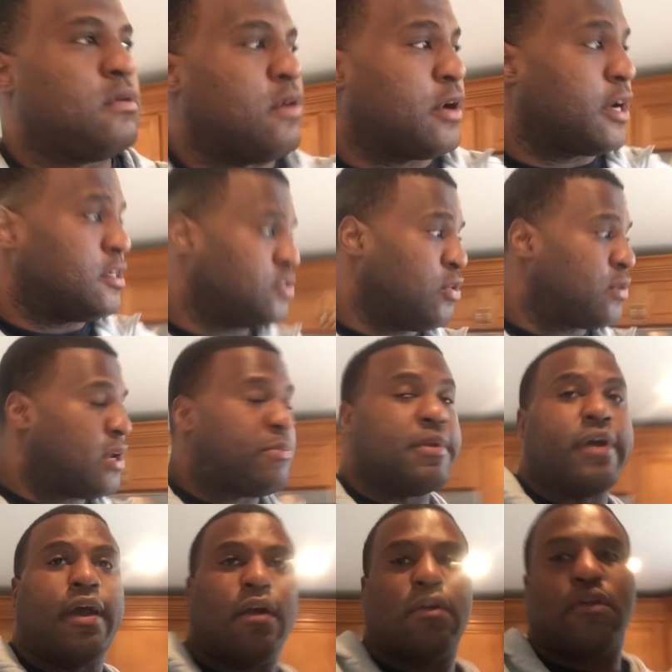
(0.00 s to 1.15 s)
Okay, so Kim and
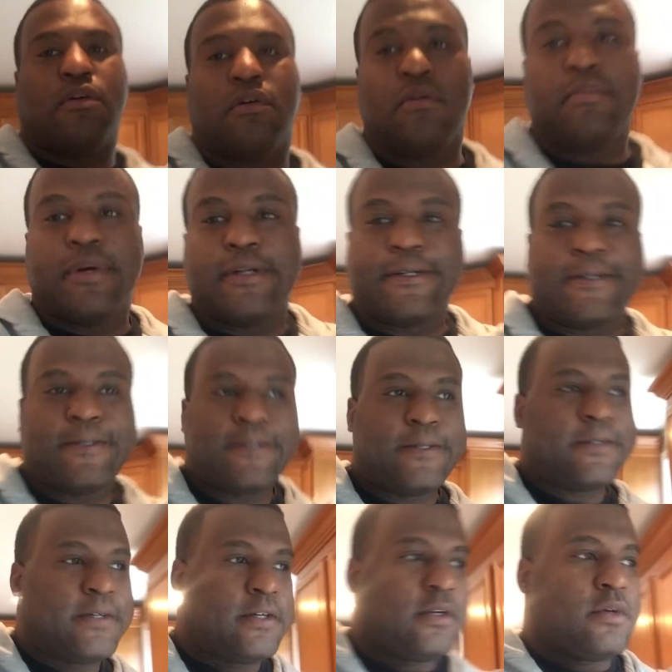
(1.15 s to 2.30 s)
I are home
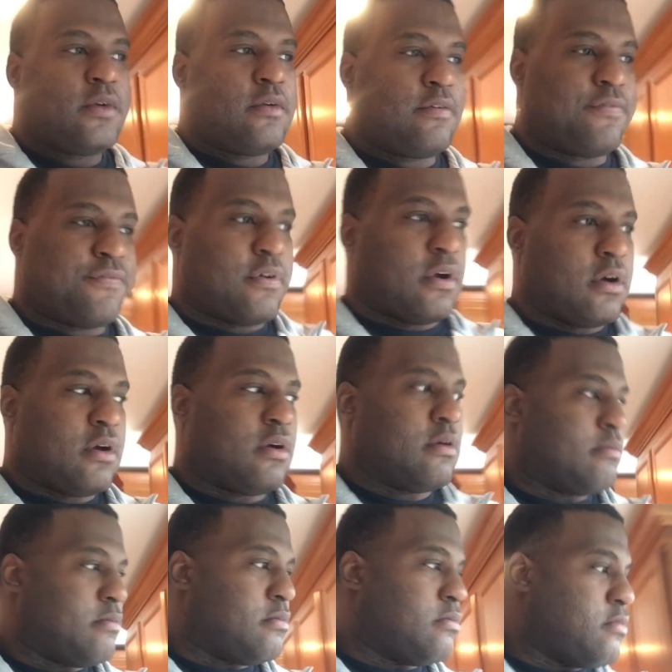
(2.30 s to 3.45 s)

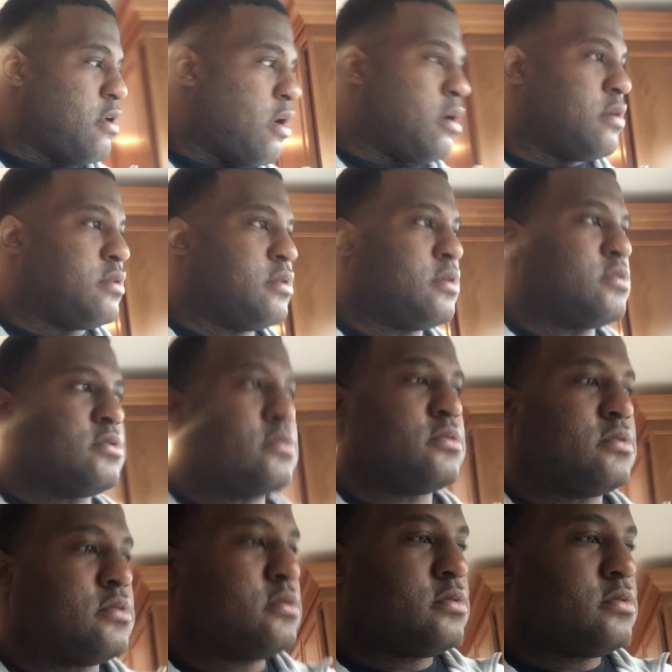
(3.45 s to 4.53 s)
from our little